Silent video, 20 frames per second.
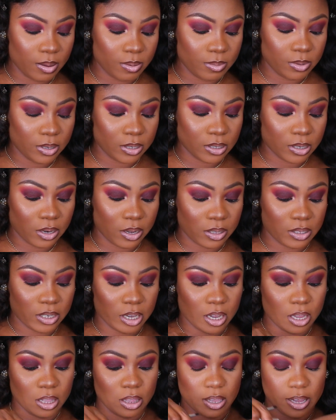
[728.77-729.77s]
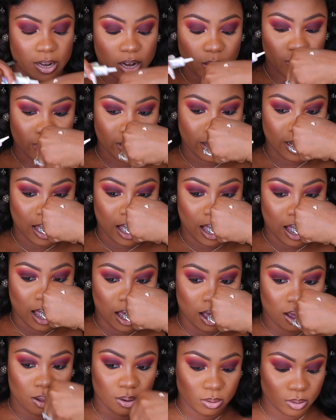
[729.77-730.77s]
Just gonna take a little bit
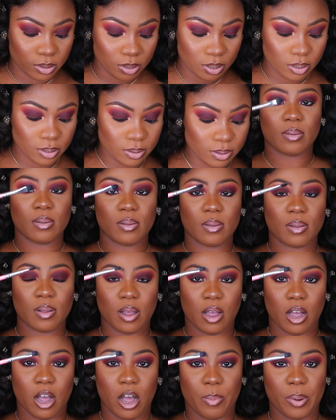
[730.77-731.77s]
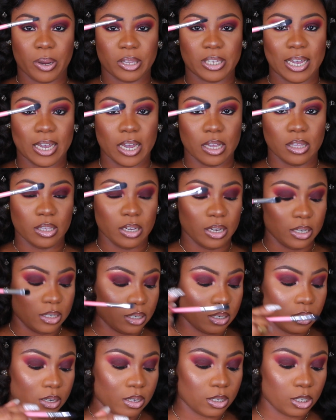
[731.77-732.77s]
out. I'll be taking
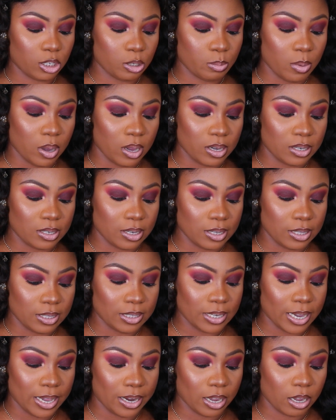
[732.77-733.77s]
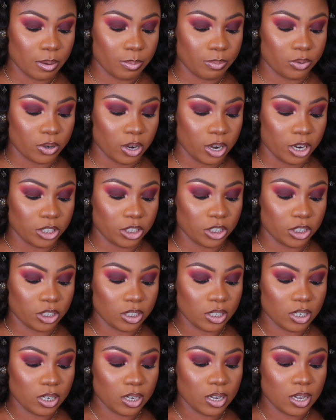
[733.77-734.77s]
this small synthetic brush,
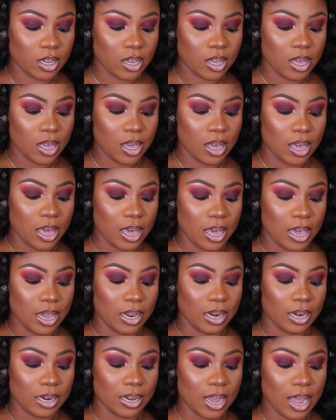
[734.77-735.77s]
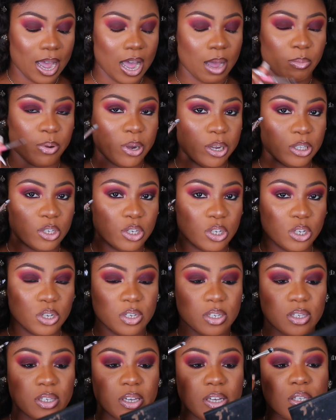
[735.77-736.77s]
and I'm going to
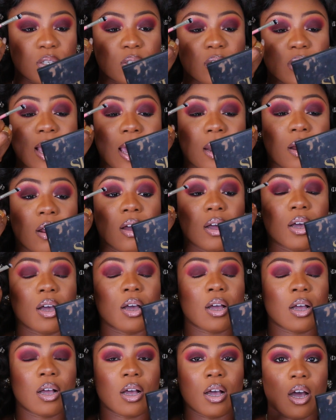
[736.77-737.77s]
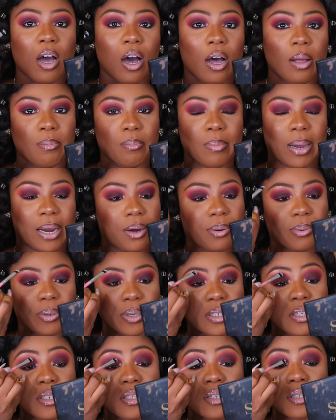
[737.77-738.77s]
use this to kind of cut my
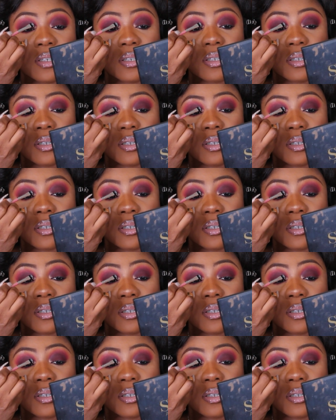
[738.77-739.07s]
crease.